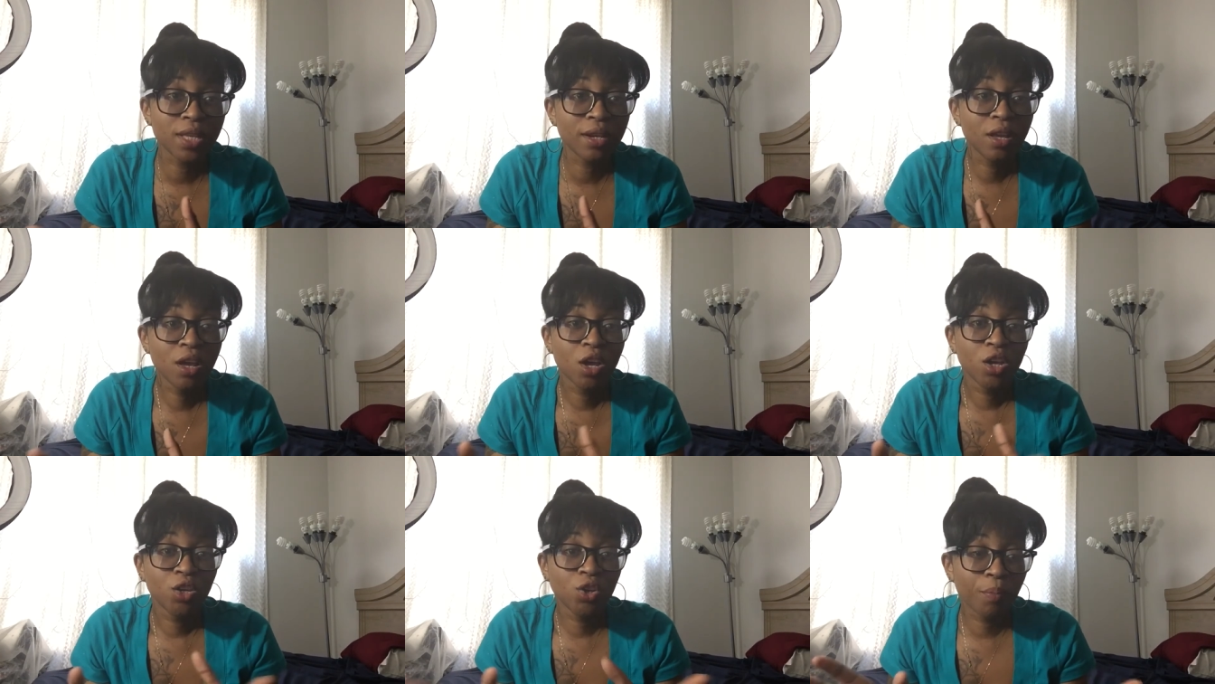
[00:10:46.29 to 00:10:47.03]
And,
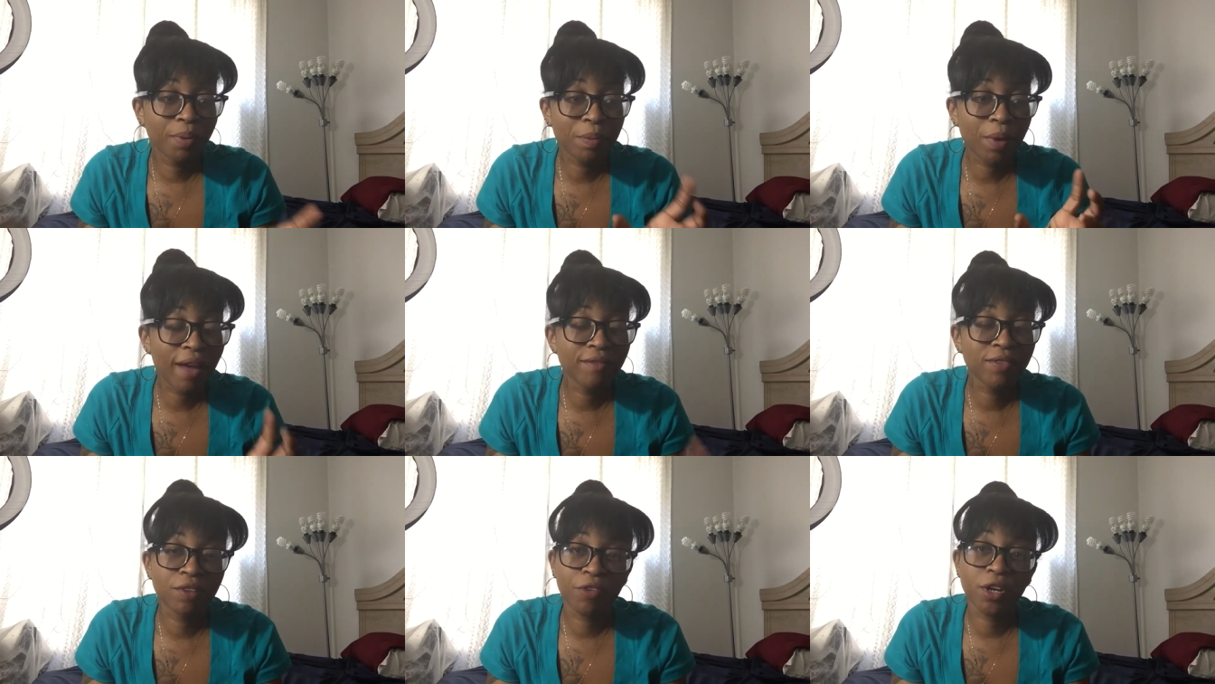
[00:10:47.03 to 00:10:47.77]
you know, people
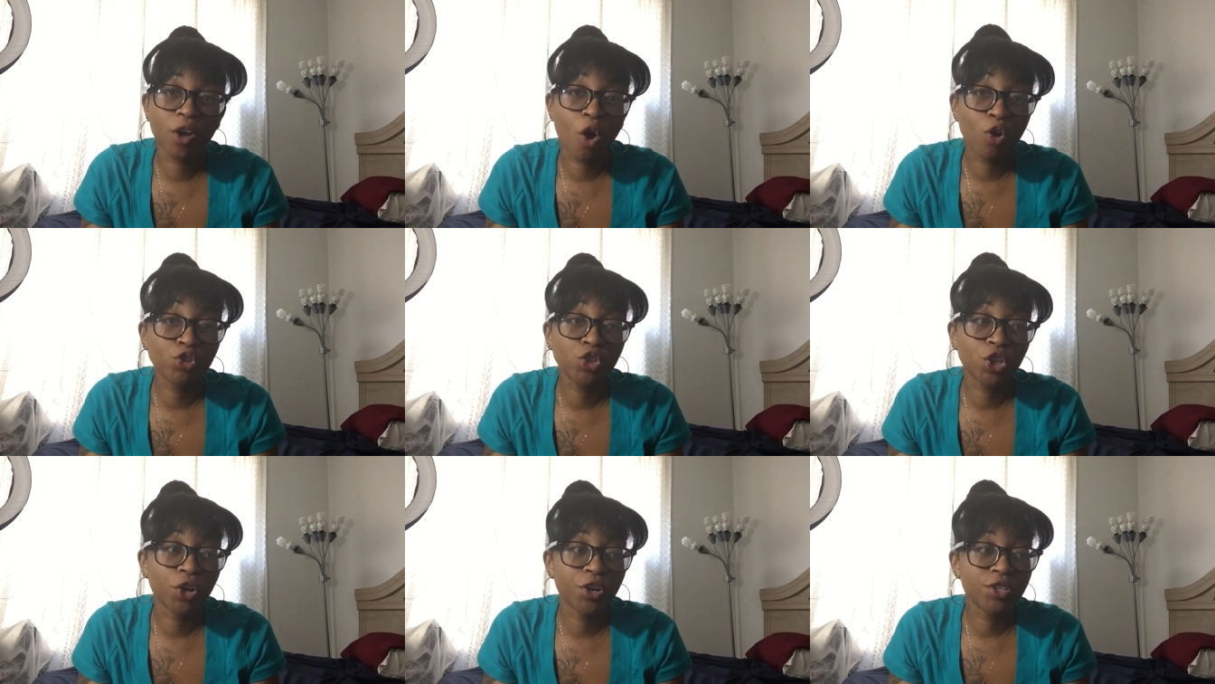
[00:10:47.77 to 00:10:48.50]
have different
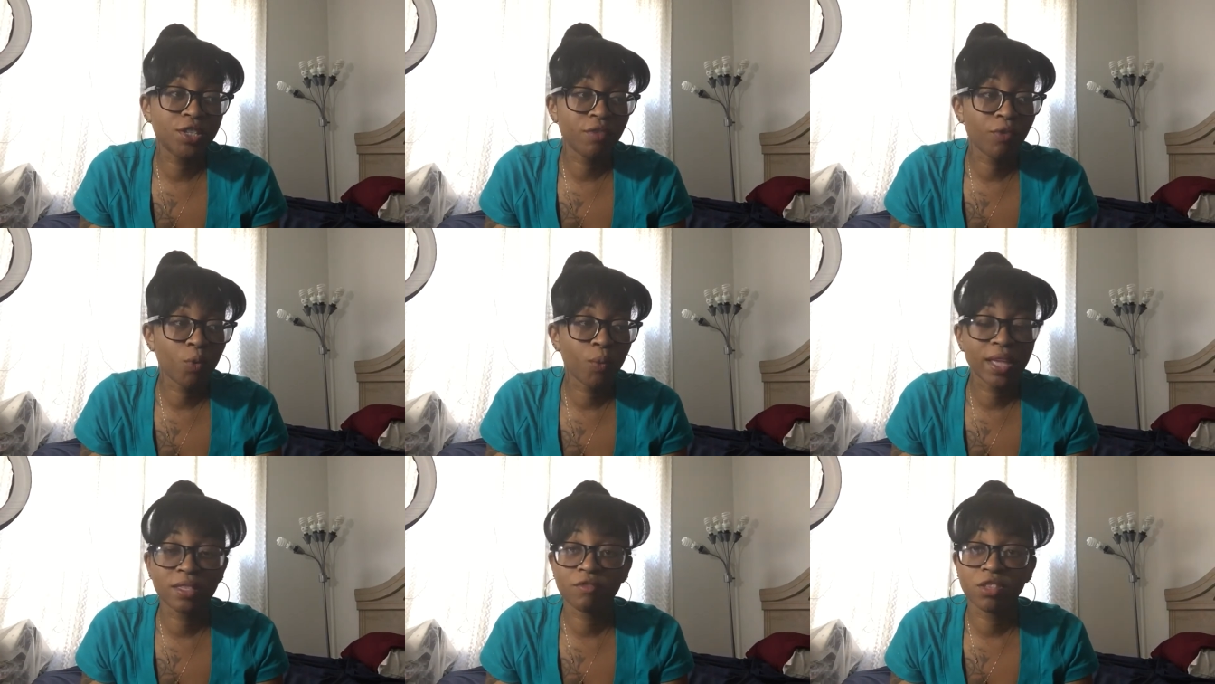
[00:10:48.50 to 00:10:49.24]
cultures, different
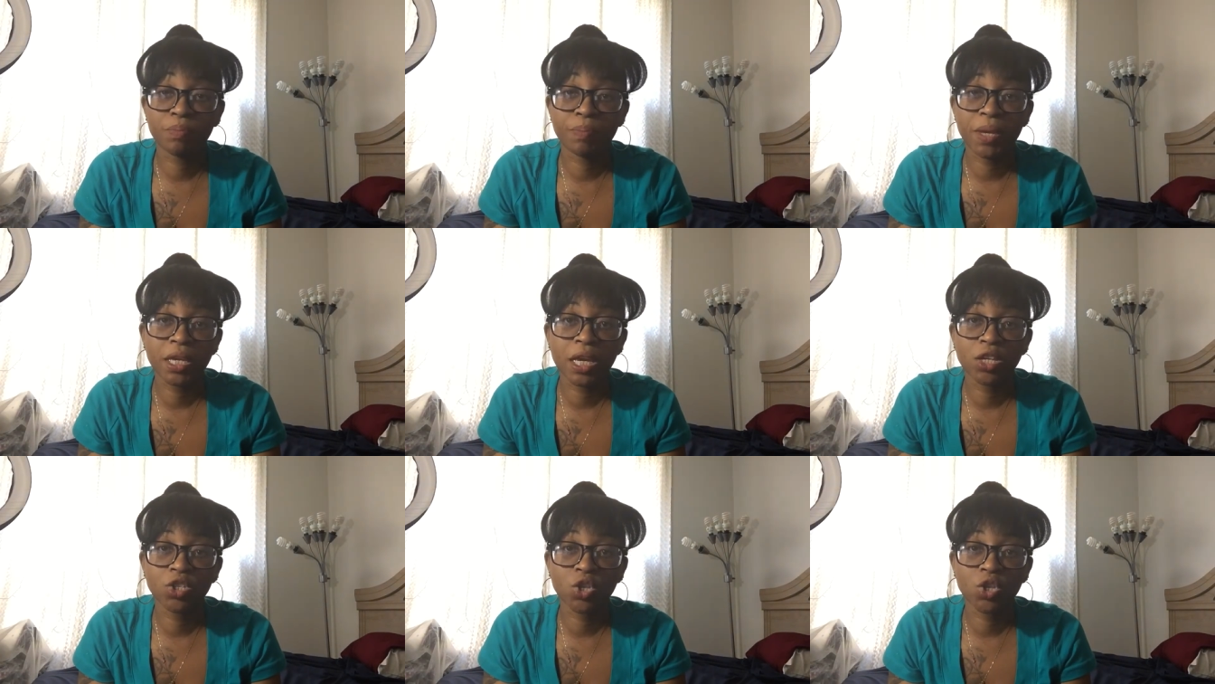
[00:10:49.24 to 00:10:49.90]
ways of speaking.